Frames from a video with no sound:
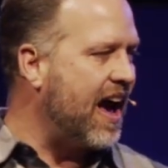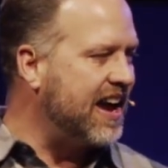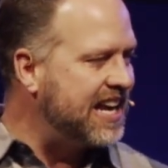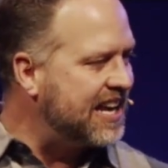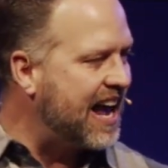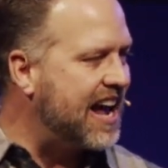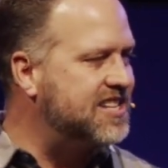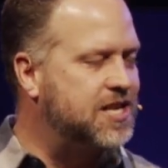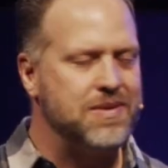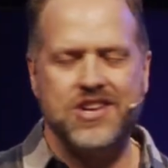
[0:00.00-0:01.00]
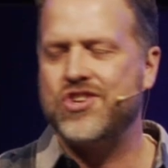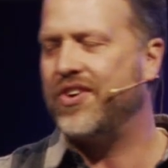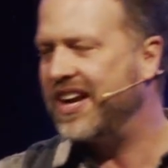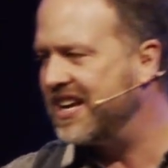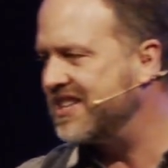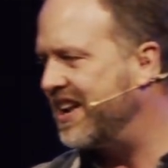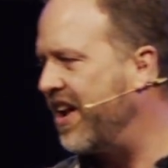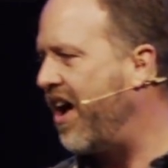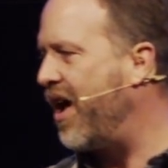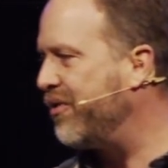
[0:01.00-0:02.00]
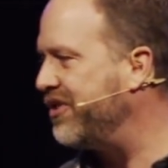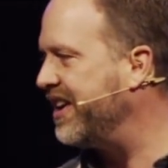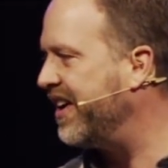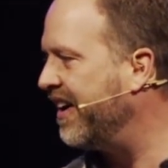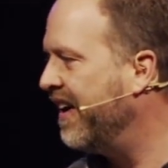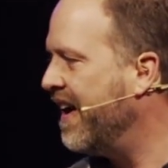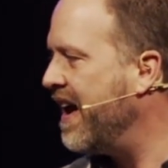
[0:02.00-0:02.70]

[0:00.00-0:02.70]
he had had some injuries and an off year,